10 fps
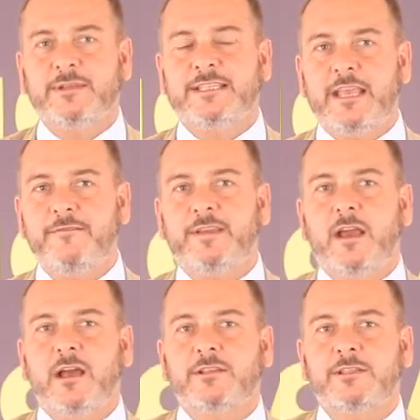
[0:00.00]
I mean,
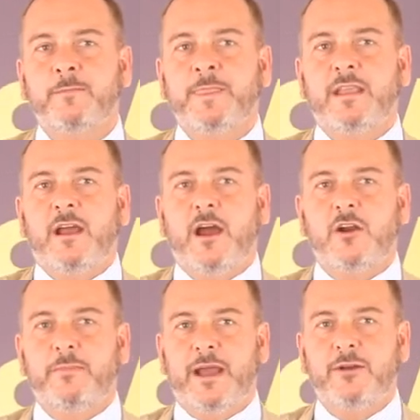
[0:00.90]
safeguards are
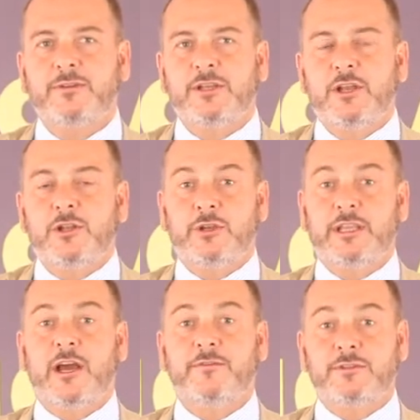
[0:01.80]
about
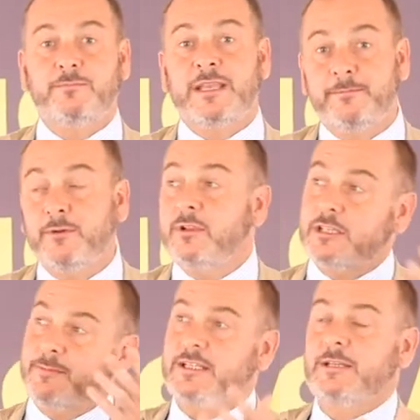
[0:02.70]
looking after people,
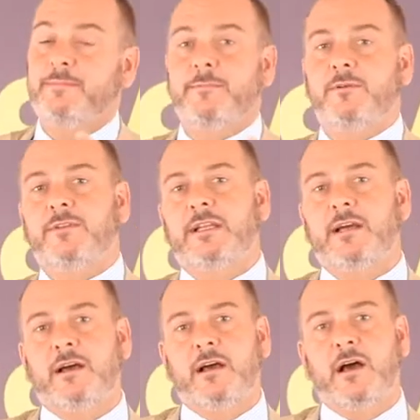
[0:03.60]
especially people that
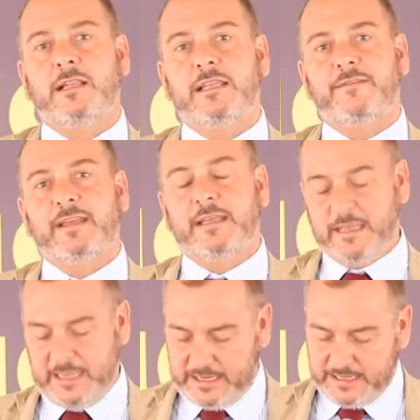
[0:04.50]
are living
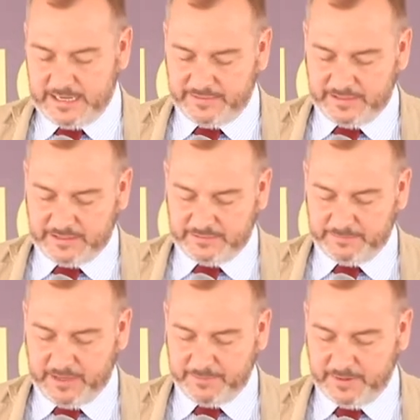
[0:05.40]
here near the
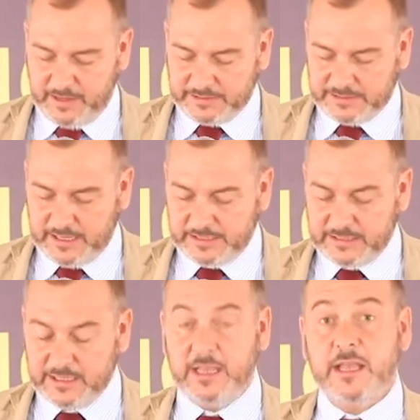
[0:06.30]
bypass site,
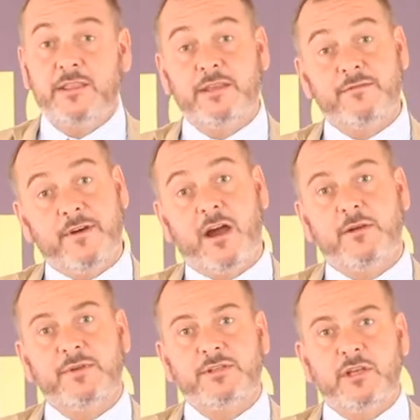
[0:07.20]
the
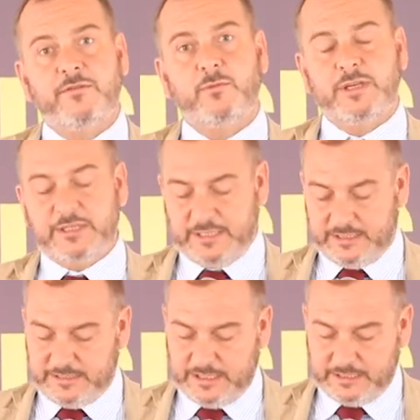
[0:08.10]
environment over which
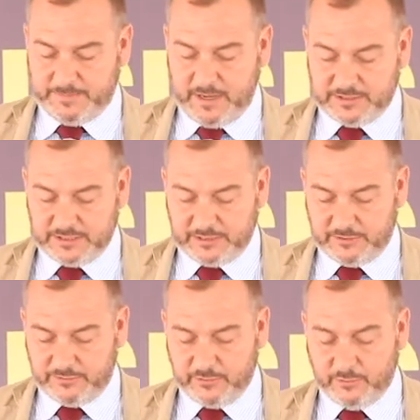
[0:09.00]
it's passing
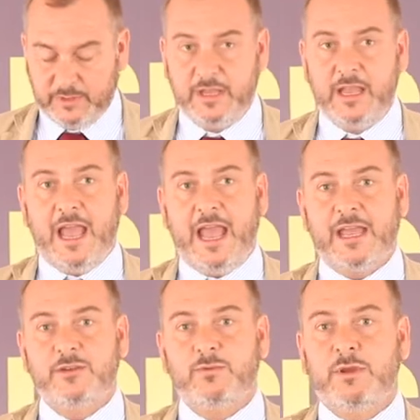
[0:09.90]
through,
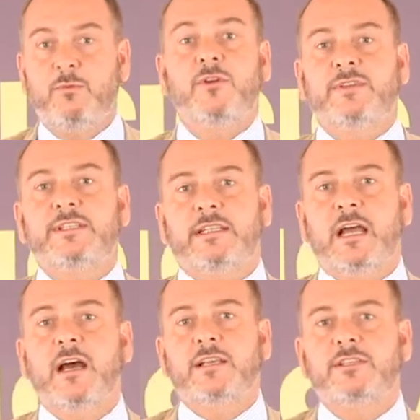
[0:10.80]
and we want this to
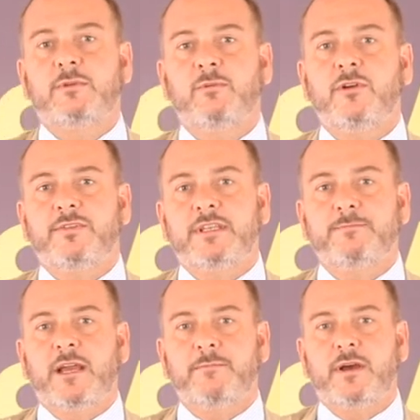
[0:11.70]
last. We want this
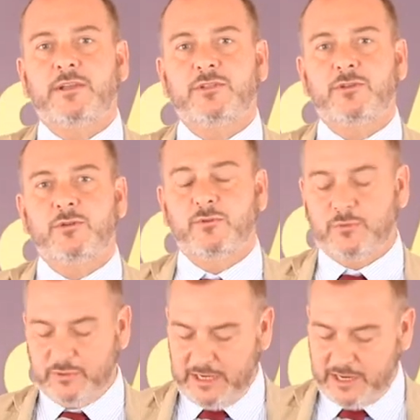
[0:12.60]
bypass
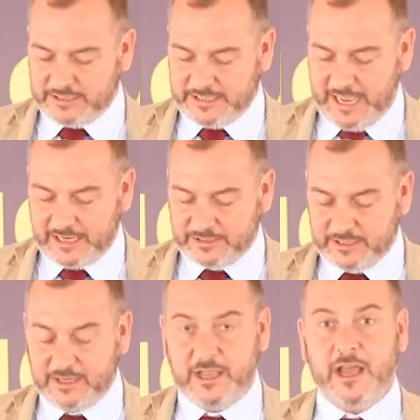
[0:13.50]
to last. It has
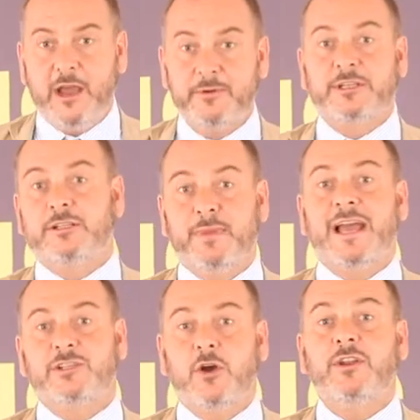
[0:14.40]
a British
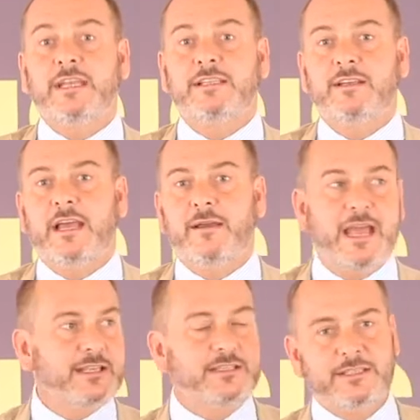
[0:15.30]
badge on it,
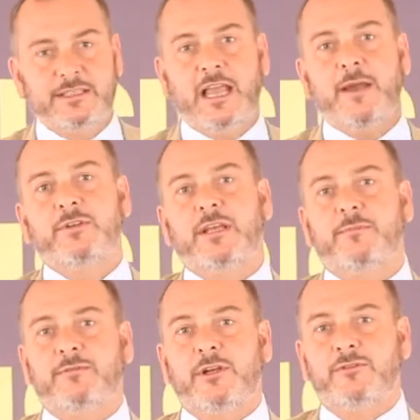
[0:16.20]
as does the Abu
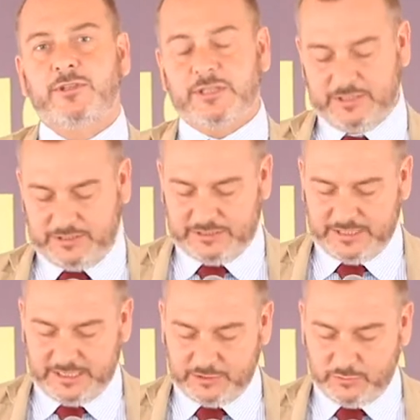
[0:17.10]
Dhabi road just
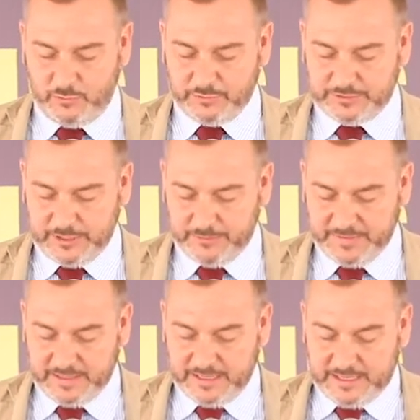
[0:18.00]
next door. So
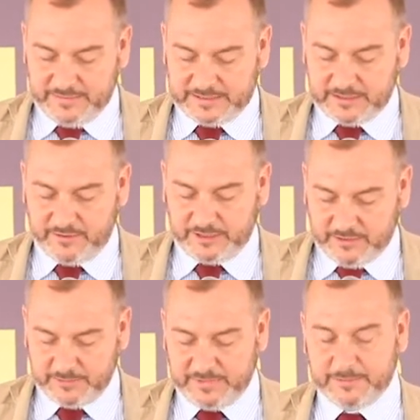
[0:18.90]
these are
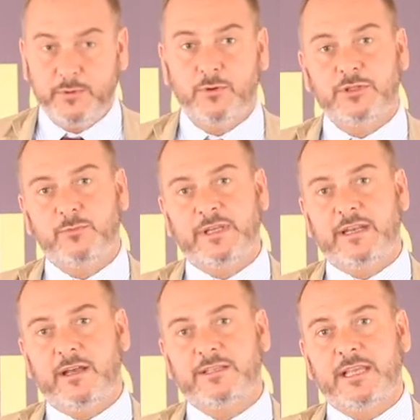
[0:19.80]
incredibly important that we get
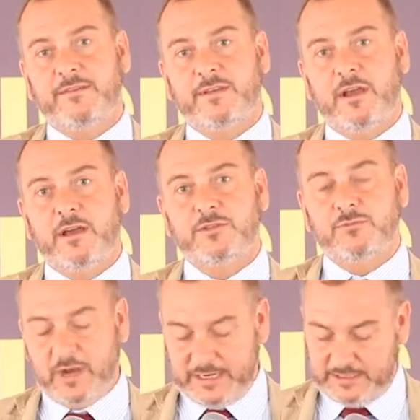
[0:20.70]
our safeguards
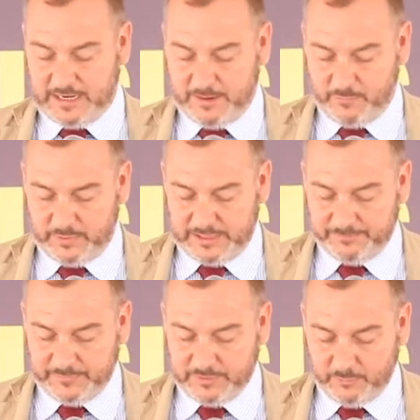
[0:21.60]
right and we
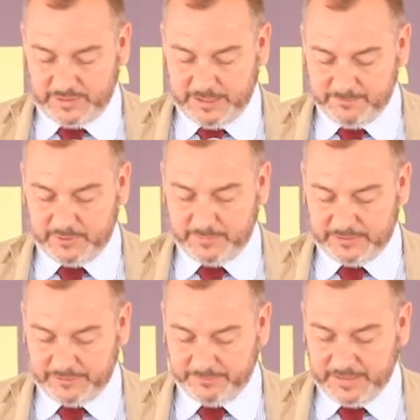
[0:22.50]

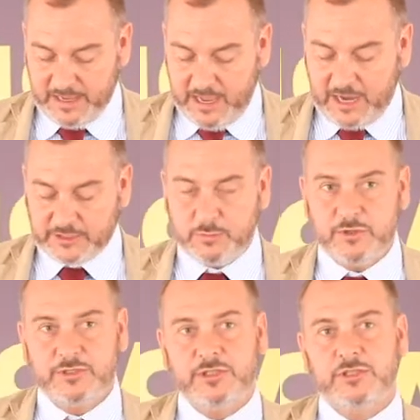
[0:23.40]
implement them. I just
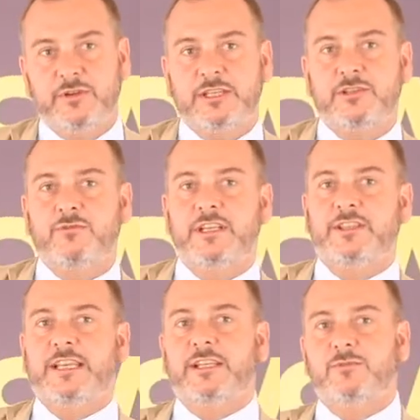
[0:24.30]
wanted to stress three
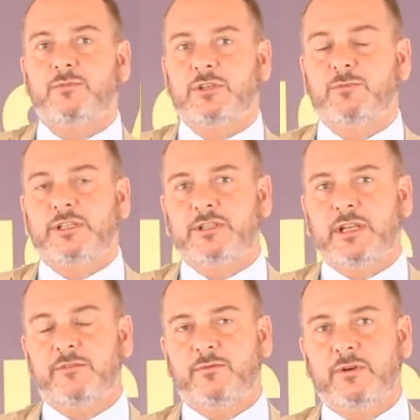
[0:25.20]
things which
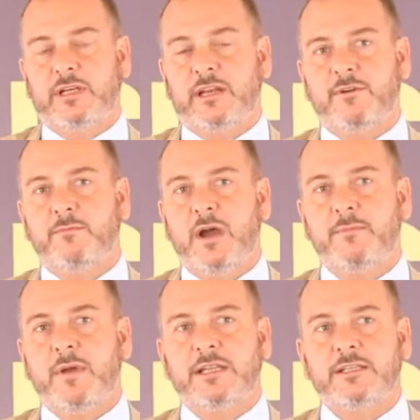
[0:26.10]
were on my
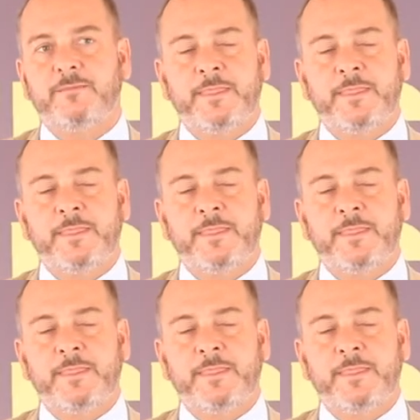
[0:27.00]
mind.